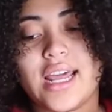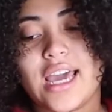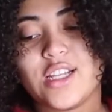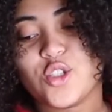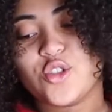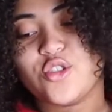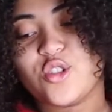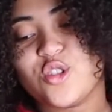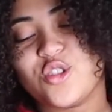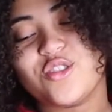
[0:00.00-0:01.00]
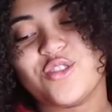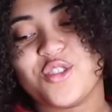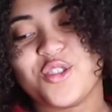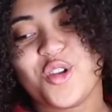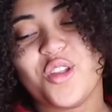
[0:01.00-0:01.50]
then I had to just, just,
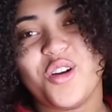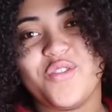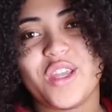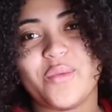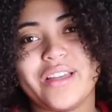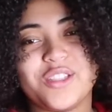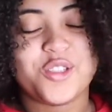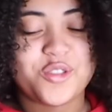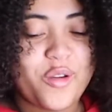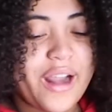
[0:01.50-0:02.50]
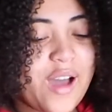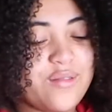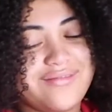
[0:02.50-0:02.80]
just throw the whole video away, just throw it out.